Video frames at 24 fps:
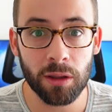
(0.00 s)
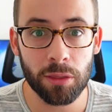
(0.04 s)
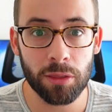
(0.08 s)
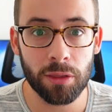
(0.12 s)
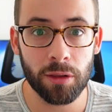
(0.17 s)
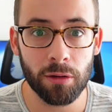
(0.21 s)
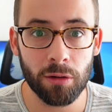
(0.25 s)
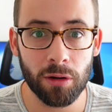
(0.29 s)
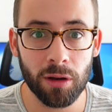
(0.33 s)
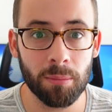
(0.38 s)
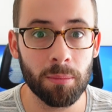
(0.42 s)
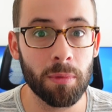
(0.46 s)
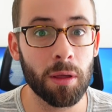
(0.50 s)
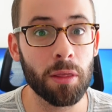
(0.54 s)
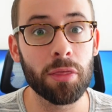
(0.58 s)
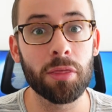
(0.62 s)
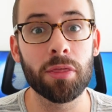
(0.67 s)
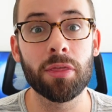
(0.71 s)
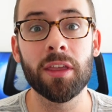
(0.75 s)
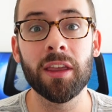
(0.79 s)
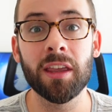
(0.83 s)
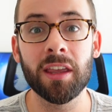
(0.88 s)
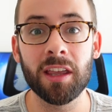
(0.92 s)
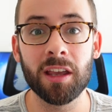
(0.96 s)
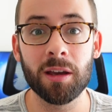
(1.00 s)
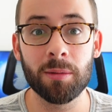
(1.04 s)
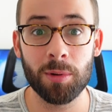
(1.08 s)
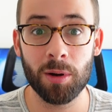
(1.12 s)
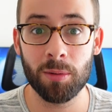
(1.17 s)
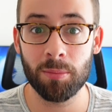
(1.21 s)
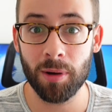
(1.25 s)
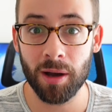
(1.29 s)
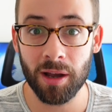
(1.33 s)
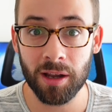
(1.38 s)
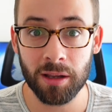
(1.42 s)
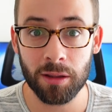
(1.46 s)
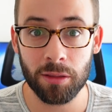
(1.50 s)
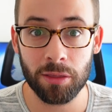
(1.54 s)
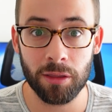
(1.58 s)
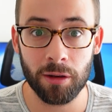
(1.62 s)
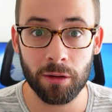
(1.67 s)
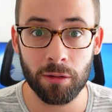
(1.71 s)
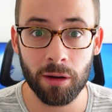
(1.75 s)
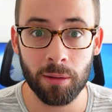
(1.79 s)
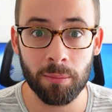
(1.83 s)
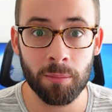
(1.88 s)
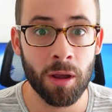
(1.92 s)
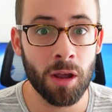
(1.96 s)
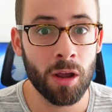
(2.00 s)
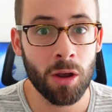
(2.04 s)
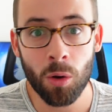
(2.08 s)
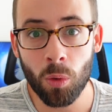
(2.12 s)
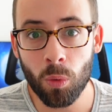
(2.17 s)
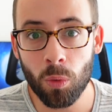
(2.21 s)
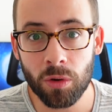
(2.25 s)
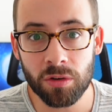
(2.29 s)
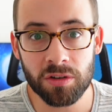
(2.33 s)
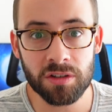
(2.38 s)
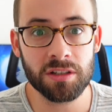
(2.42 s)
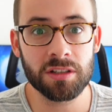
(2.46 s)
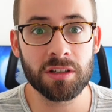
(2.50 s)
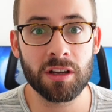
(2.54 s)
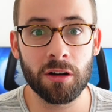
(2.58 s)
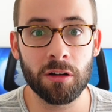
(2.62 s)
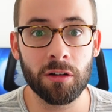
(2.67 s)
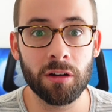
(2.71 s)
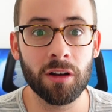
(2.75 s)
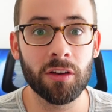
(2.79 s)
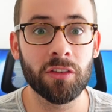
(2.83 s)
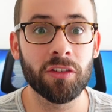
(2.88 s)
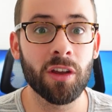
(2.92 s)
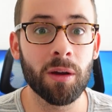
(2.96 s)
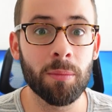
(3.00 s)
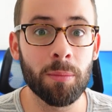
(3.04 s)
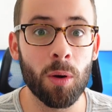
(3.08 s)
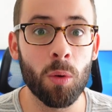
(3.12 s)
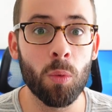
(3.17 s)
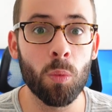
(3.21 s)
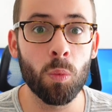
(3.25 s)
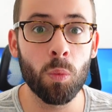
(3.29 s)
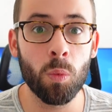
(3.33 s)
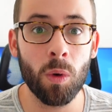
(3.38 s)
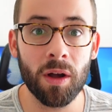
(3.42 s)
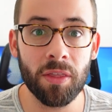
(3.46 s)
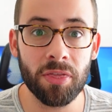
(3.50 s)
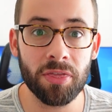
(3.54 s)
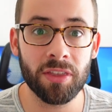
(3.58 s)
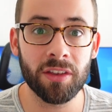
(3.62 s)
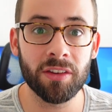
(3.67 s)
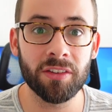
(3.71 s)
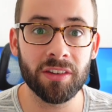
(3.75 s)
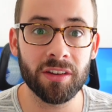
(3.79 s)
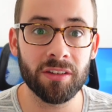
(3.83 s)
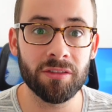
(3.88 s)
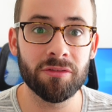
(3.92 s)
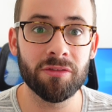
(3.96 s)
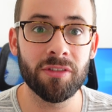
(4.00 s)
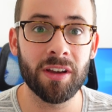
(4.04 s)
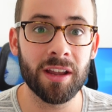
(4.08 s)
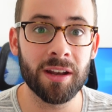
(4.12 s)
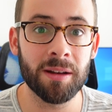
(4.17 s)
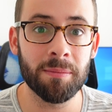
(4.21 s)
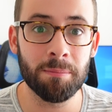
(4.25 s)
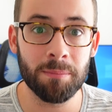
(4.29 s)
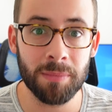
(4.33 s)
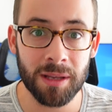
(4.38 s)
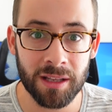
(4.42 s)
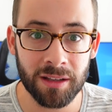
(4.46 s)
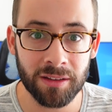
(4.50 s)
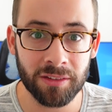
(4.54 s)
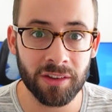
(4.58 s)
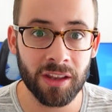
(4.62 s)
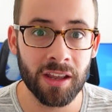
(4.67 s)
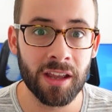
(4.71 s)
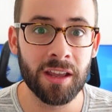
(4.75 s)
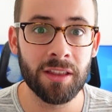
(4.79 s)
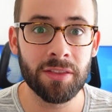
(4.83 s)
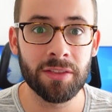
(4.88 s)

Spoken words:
Ethereum, thinking about buying Ethereum, or just curious about what this event means,